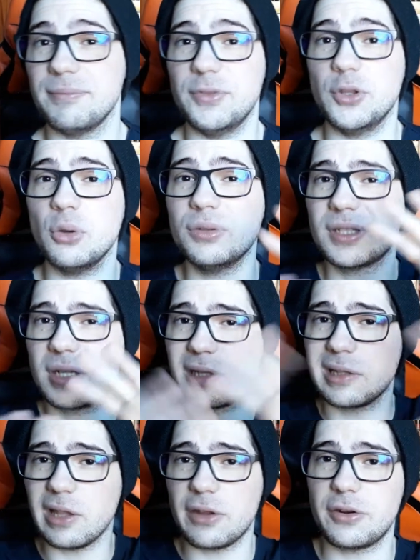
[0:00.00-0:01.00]
Don't
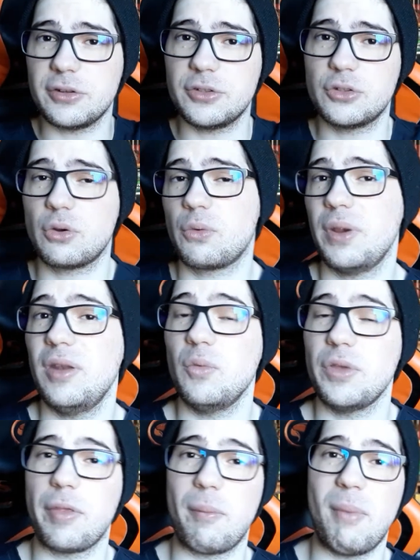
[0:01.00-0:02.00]
clutter the screen
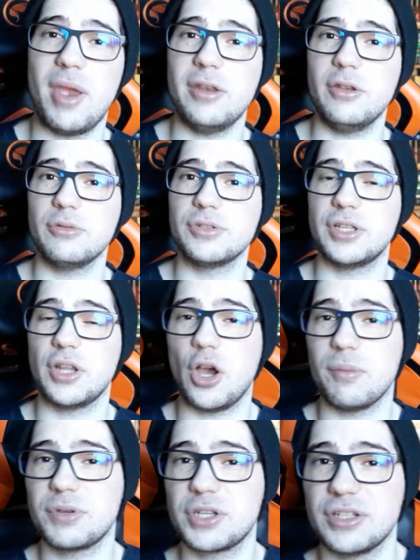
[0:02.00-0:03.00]
with menus and
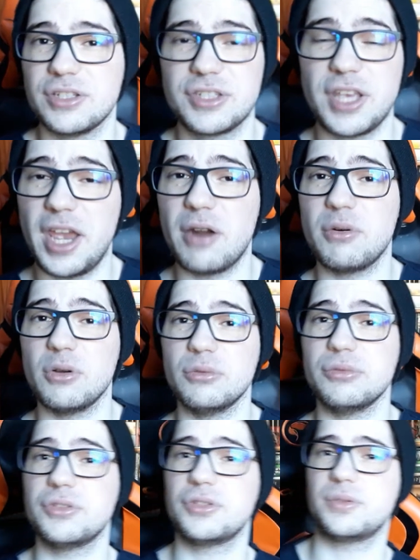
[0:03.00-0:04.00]
options,
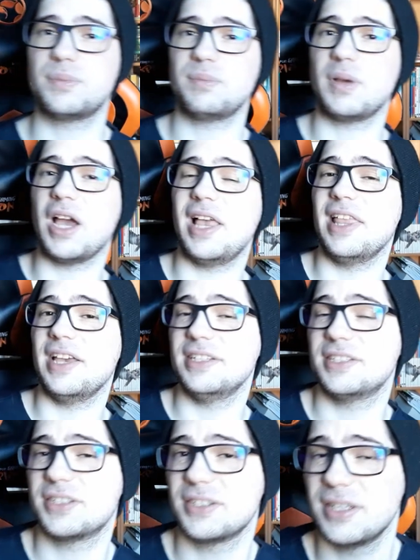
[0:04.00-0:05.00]
arrows,
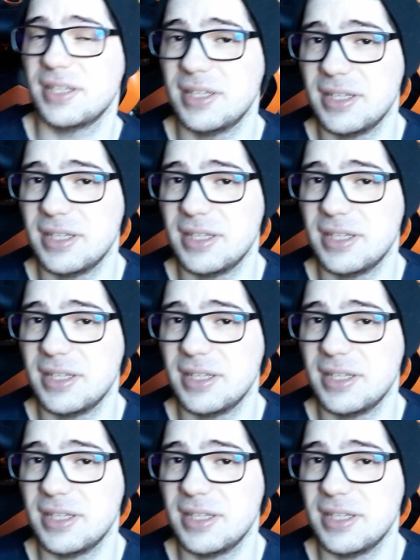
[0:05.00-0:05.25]
highlights.